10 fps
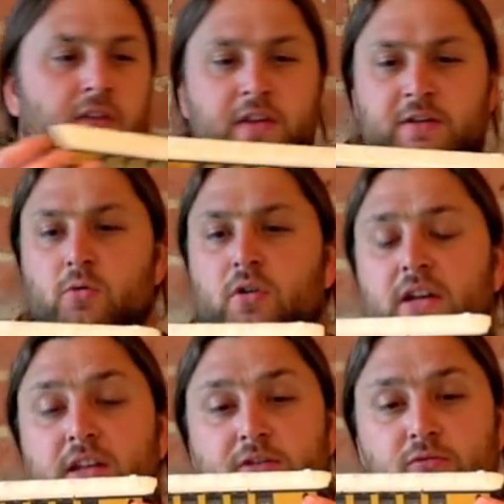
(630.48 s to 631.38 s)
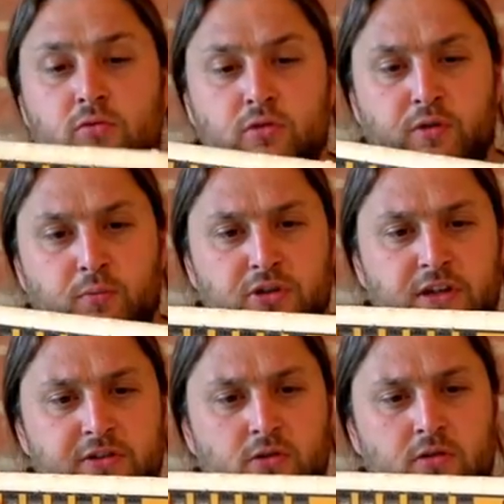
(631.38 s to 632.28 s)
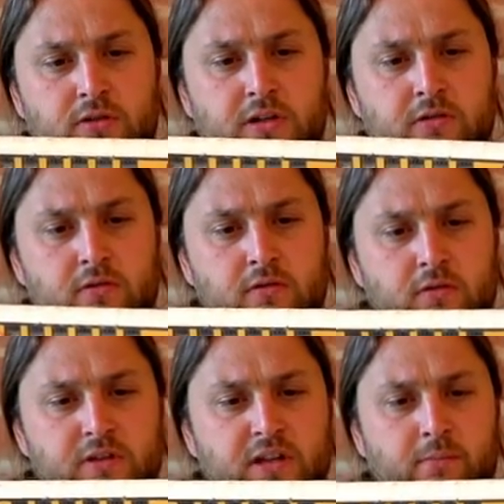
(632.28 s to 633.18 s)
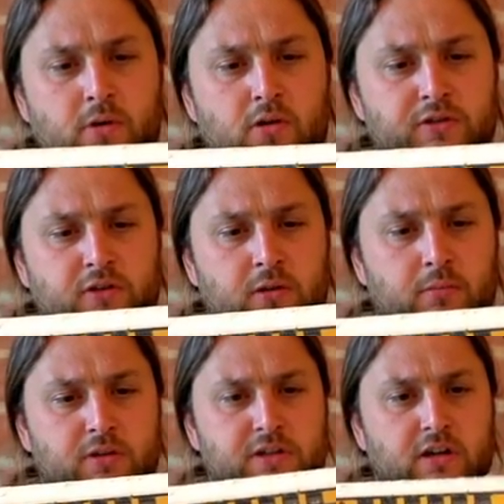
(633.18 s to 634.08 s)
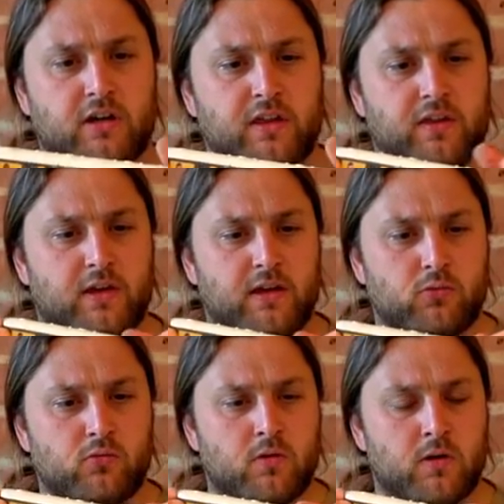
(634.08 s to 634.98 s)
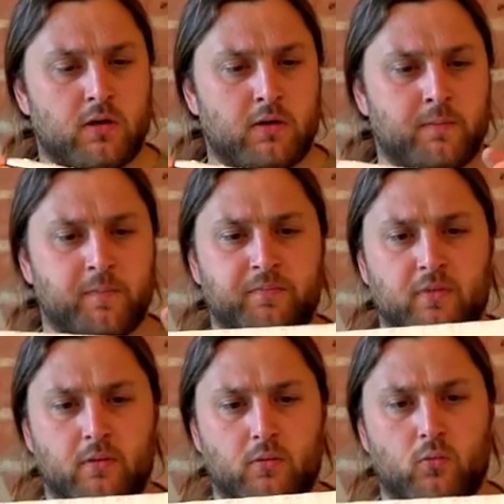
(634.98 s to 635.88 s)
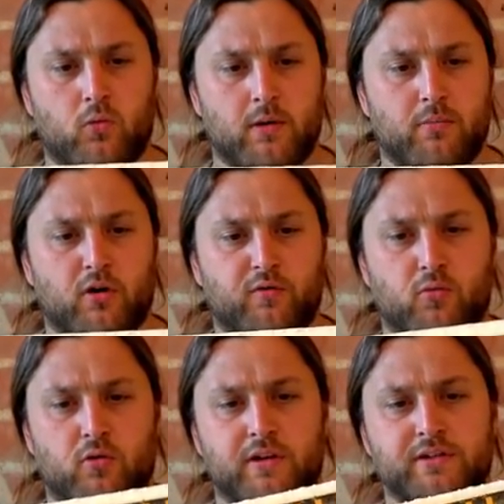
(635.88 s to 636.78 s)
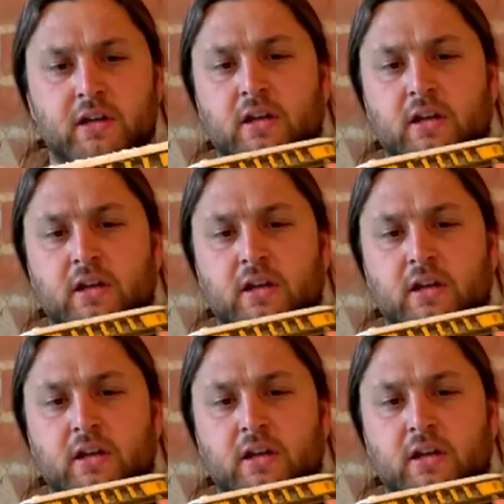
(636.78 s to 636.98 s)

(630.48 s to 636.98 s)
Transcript: this one is Ruth, which has got some marks on it, but uh, I think they will wipe off more or less.